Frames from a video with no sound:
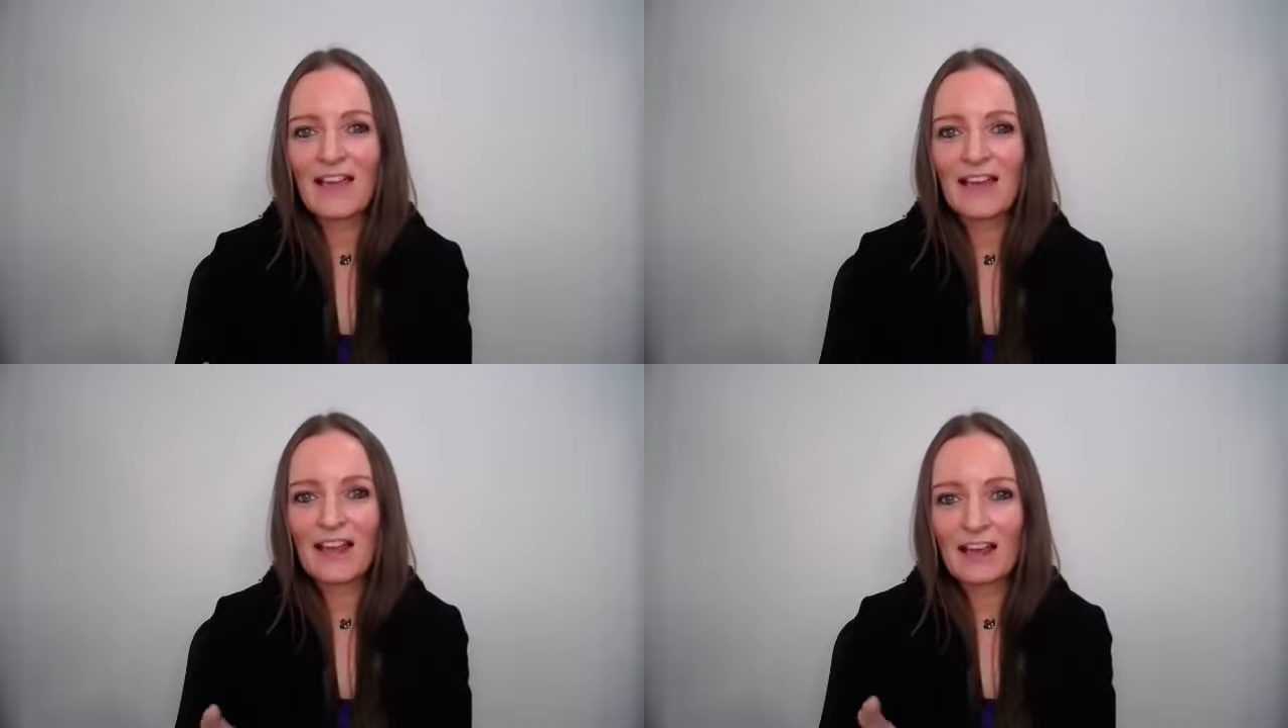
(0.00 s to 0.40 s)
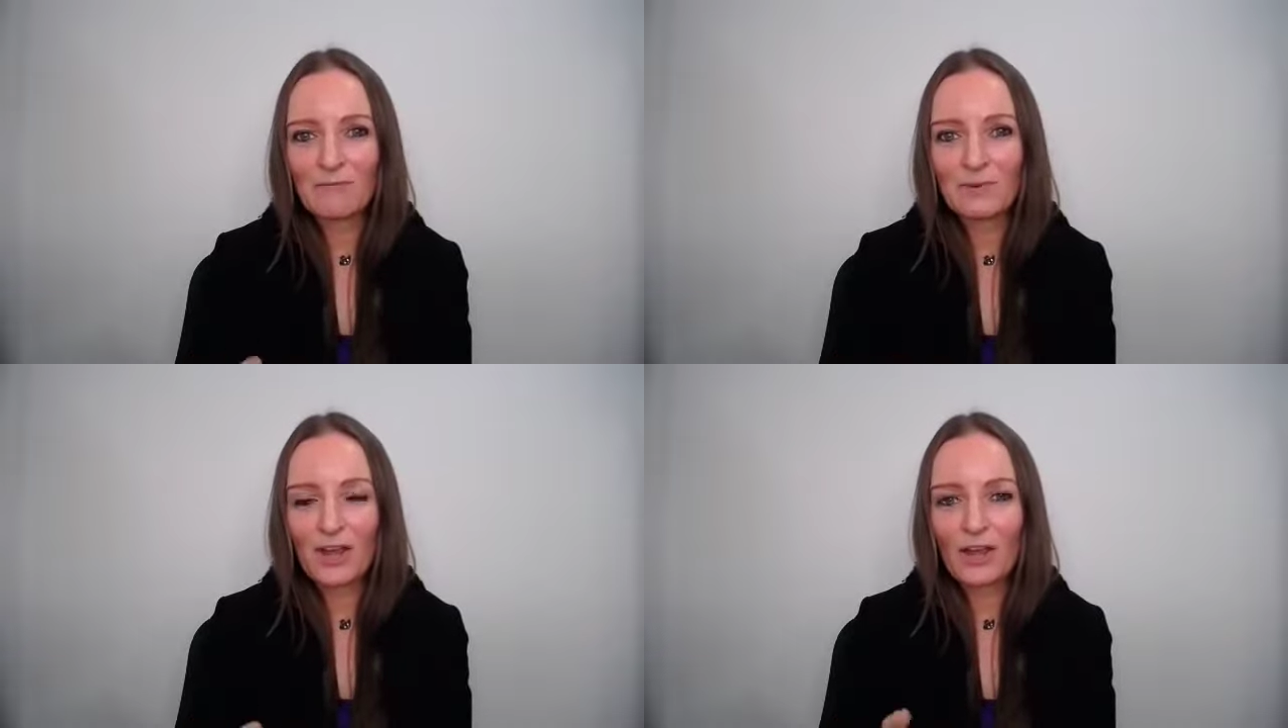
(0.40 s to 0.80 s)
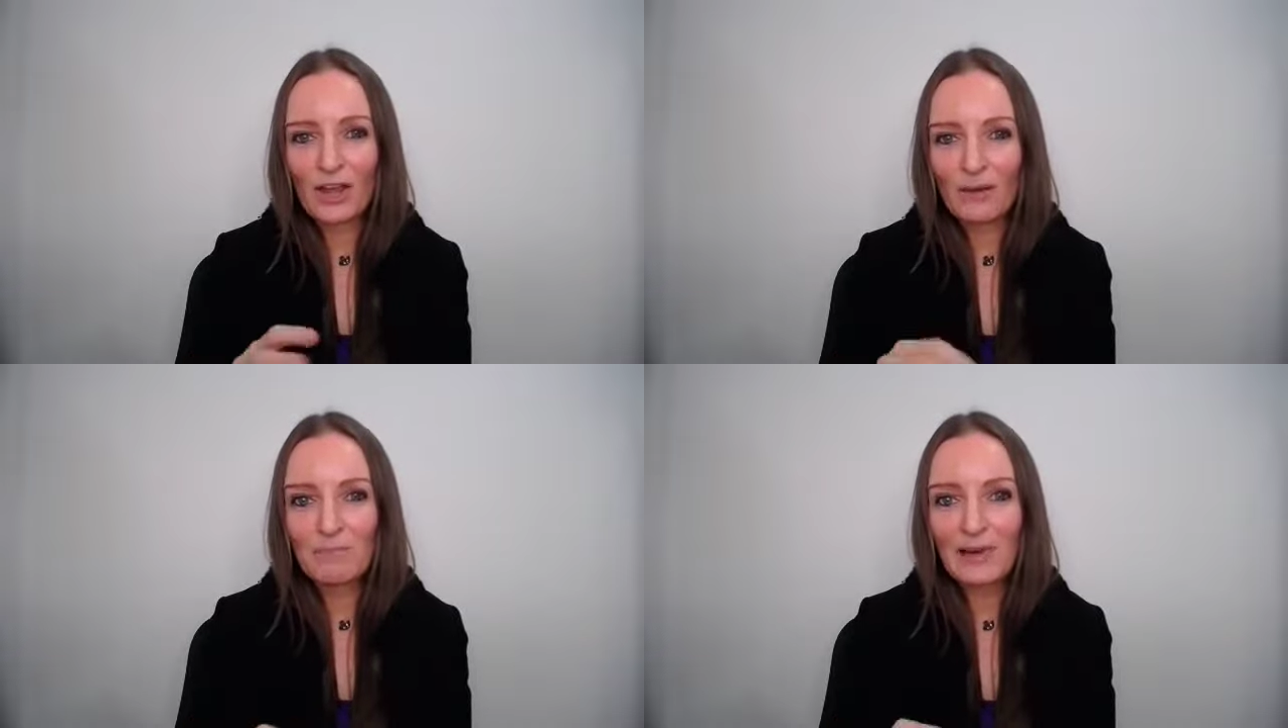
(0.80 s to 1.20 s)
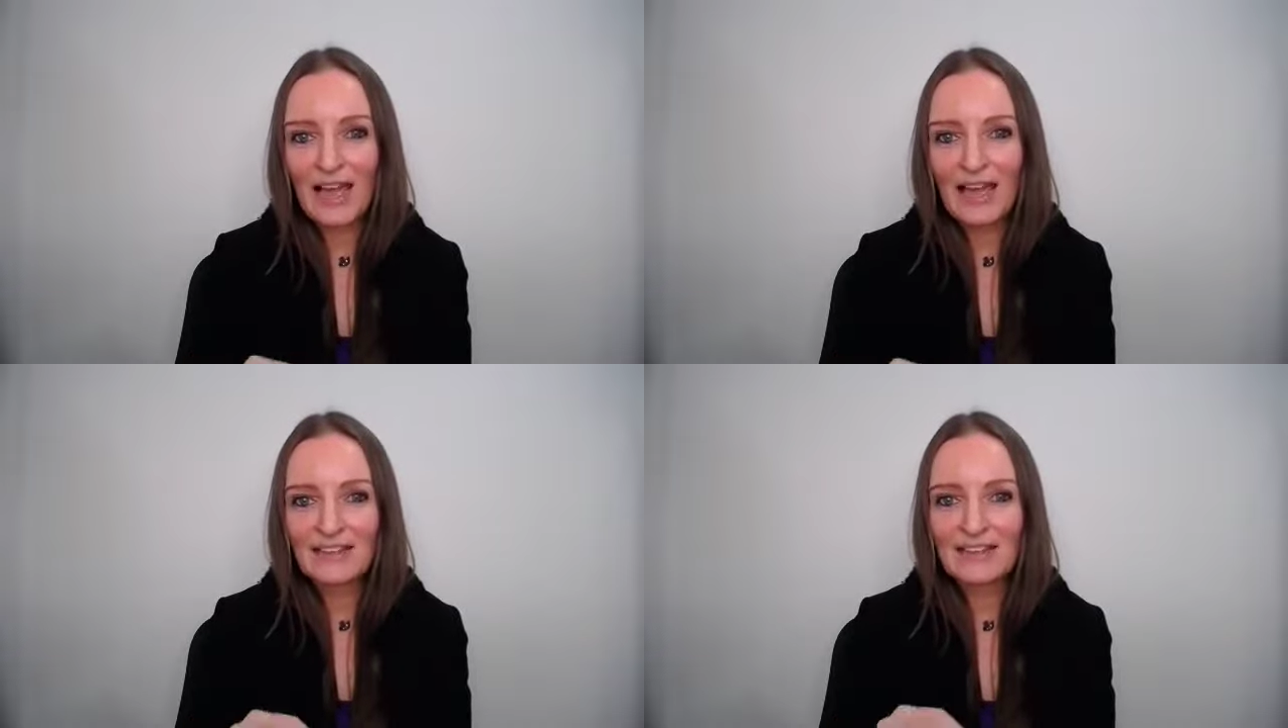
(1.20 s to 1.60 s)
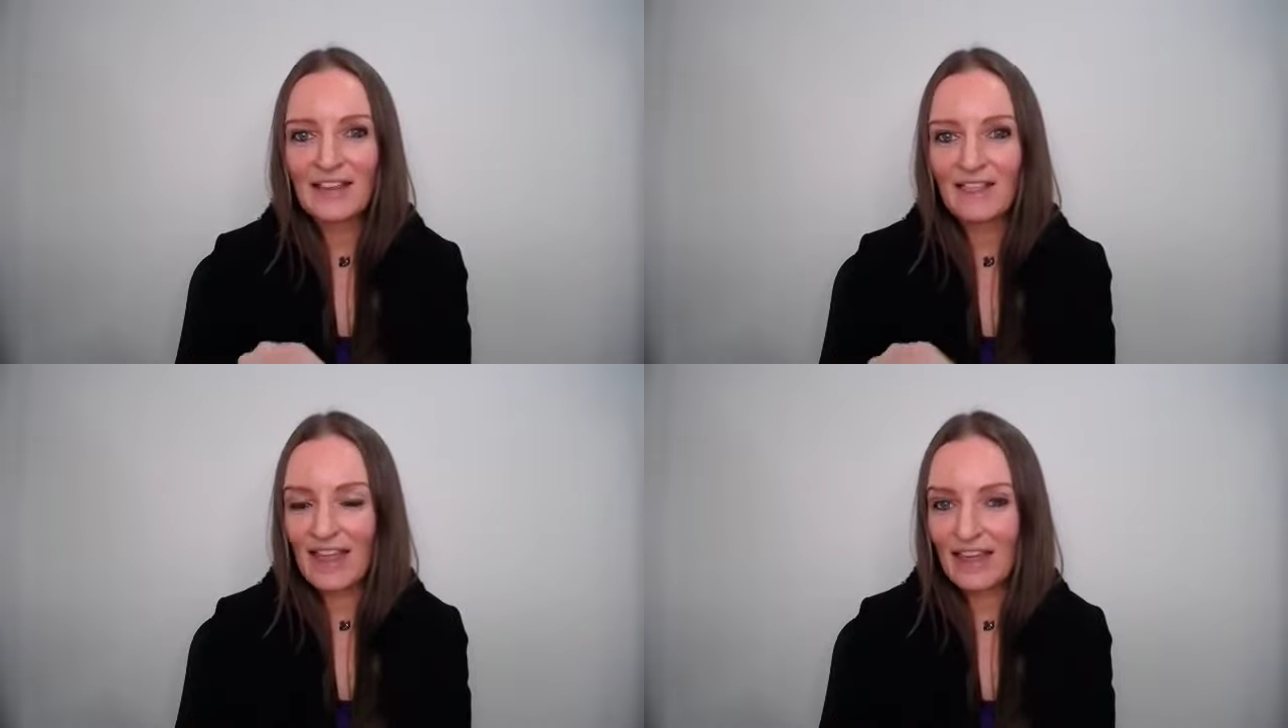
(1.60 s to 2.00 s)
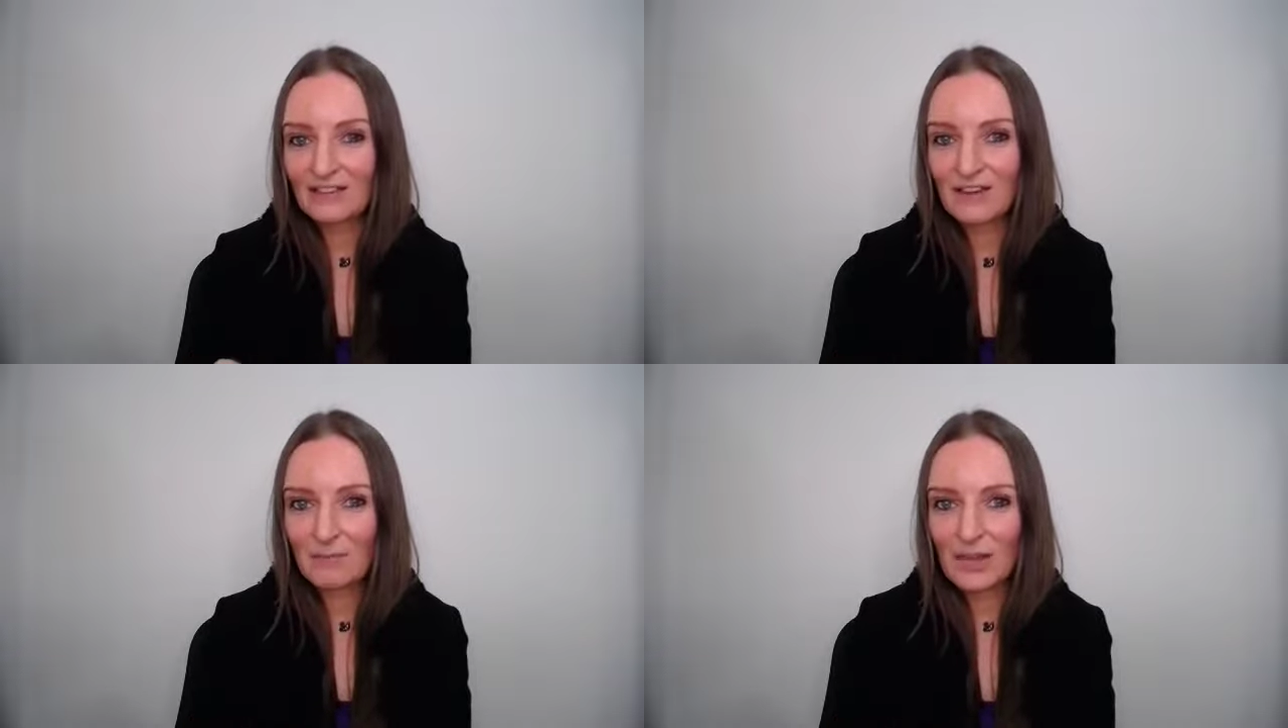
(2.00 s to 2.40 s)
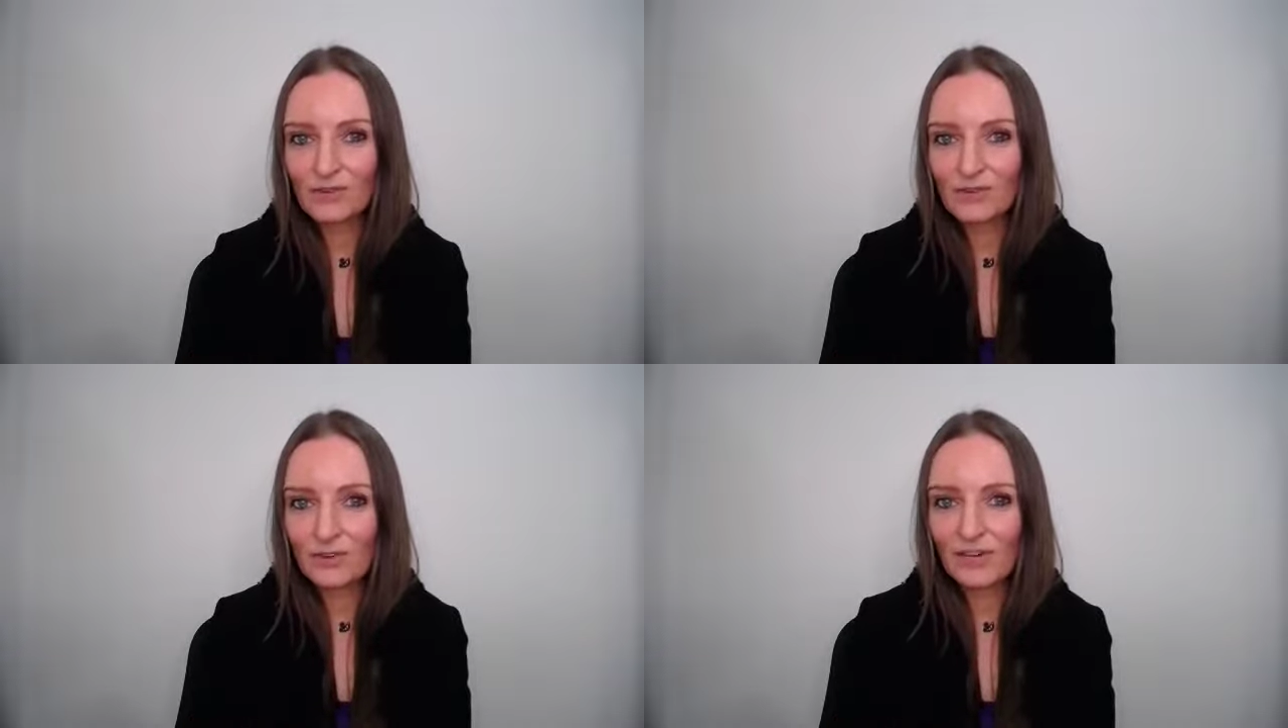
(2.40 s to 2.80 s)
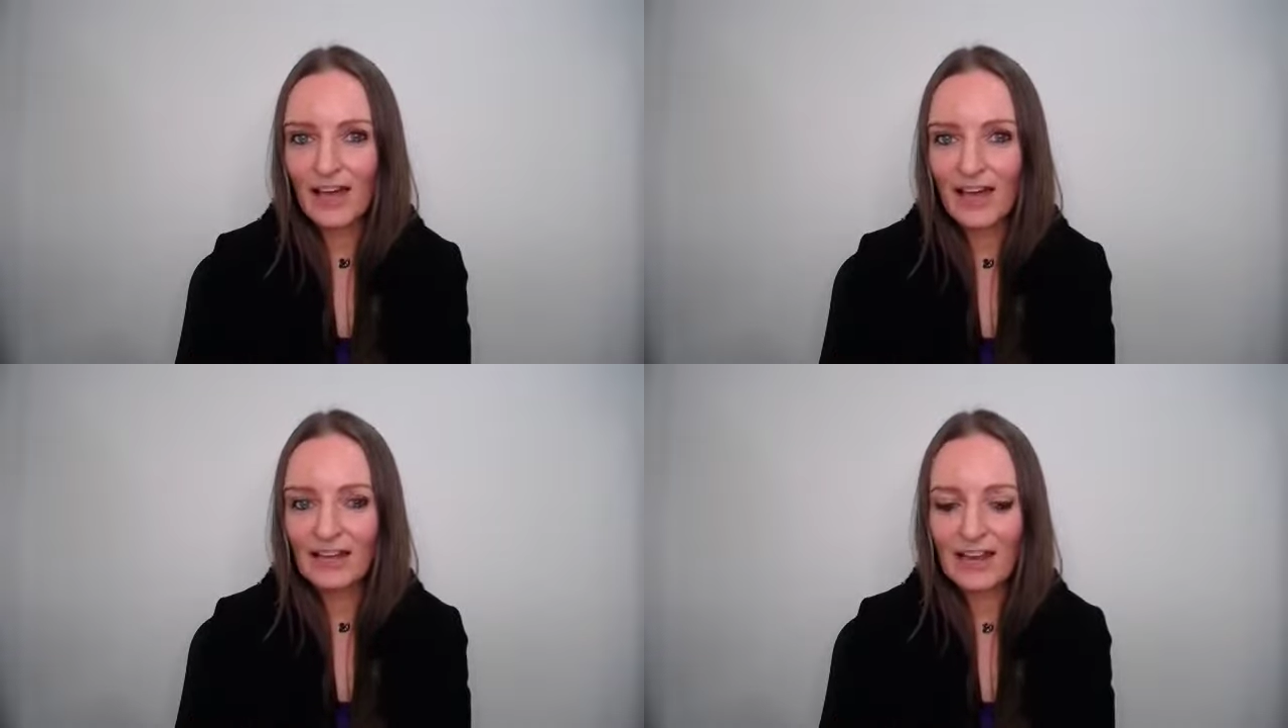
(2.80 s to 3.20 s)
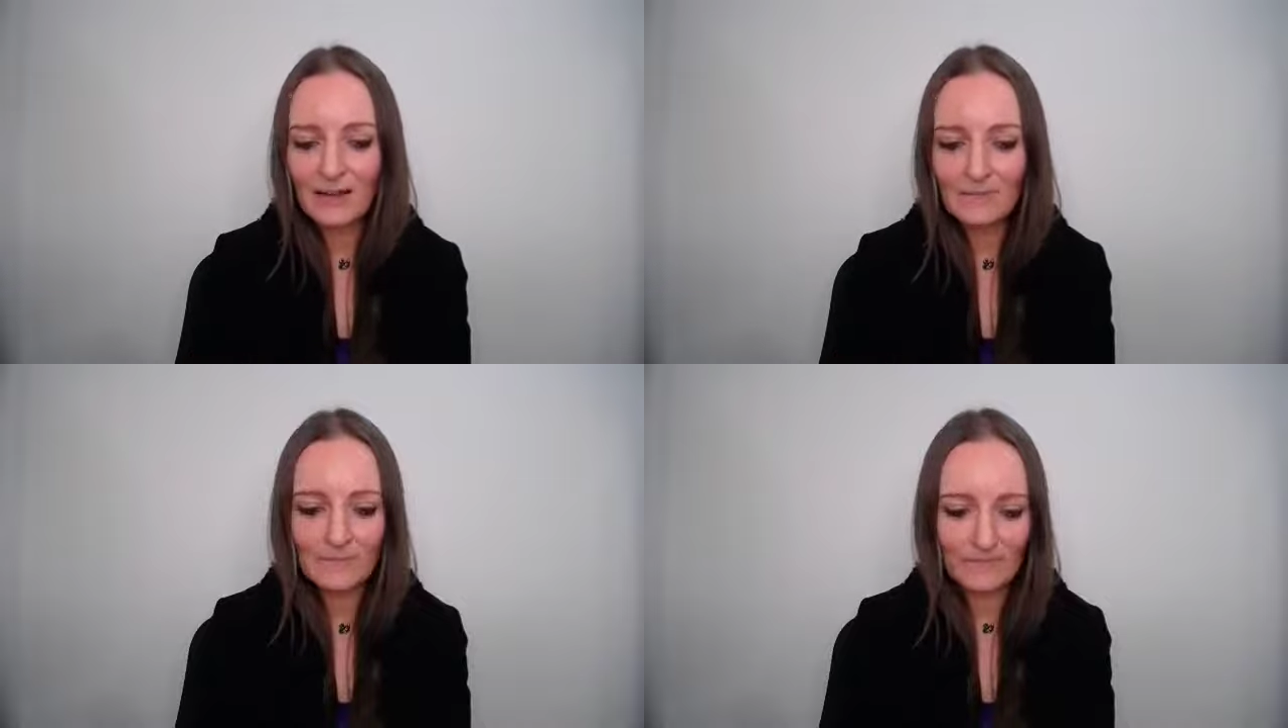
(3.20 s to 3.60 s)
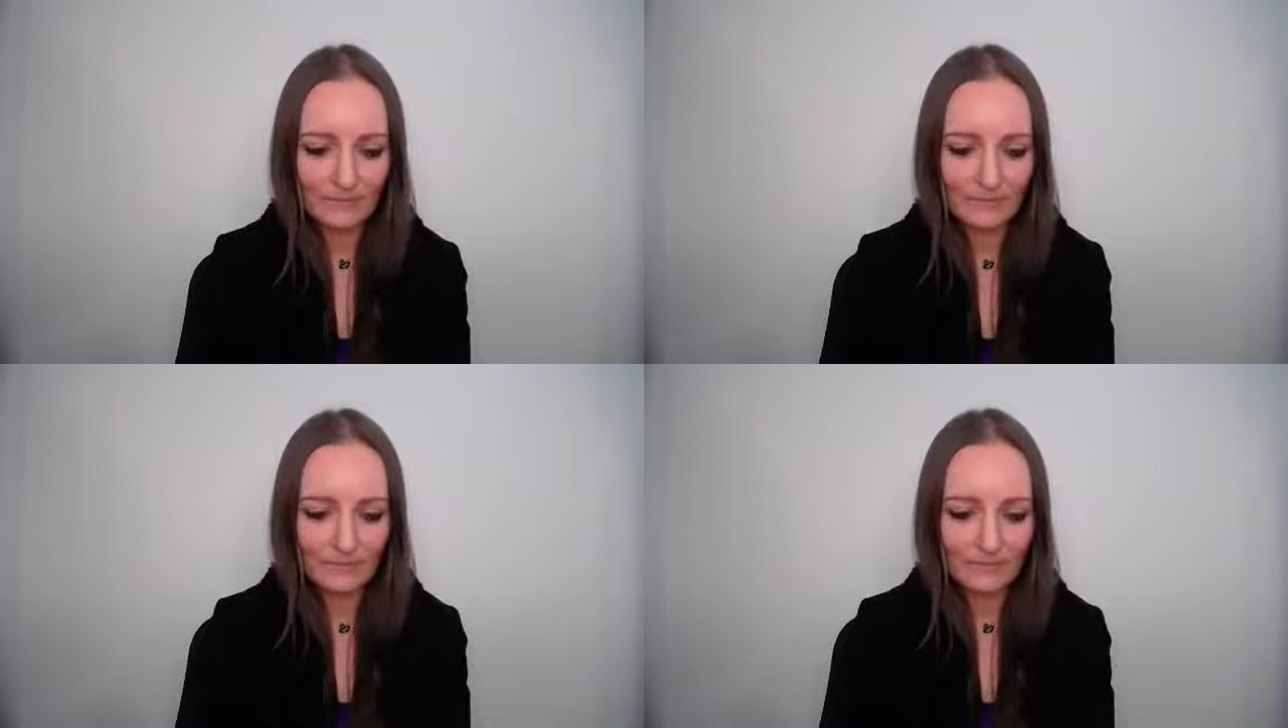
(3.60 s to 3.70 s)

that embryo implant in the endometrial lining.